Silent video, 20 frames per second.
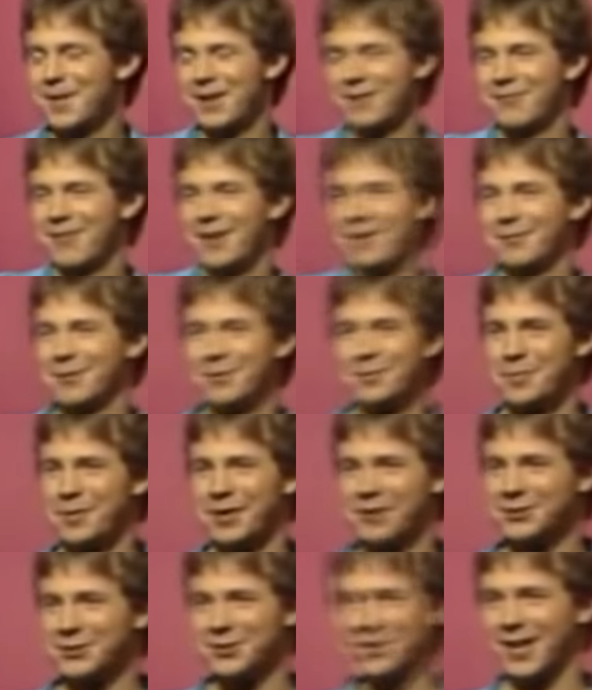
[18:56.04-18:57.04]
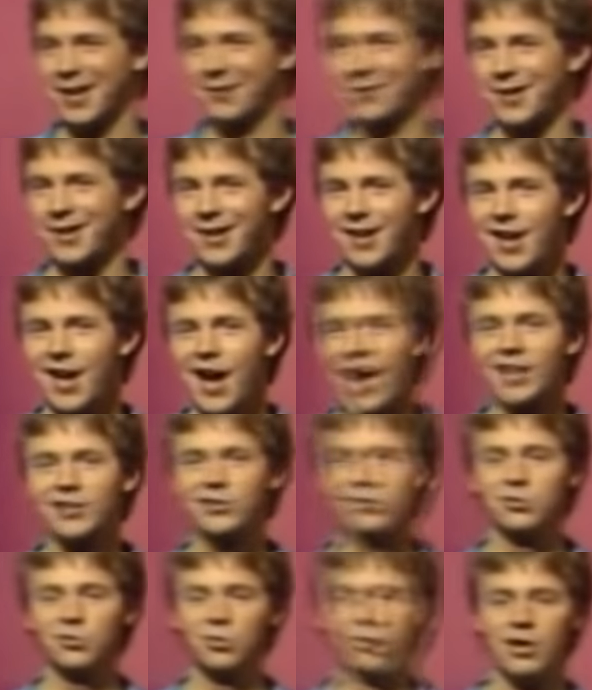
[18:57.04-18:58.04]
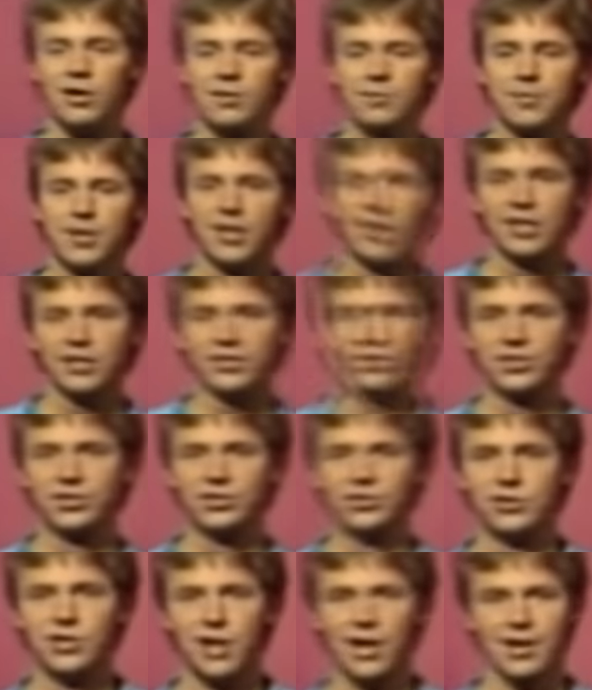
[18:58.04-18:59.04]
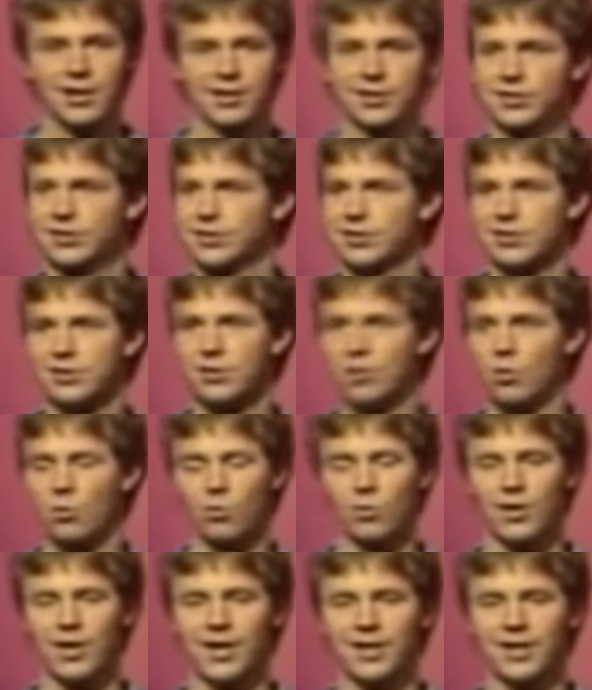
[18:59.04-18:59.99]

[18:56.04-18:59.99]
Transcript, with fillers: You're my favorite impression now, Ben. I do, um, John, this is an old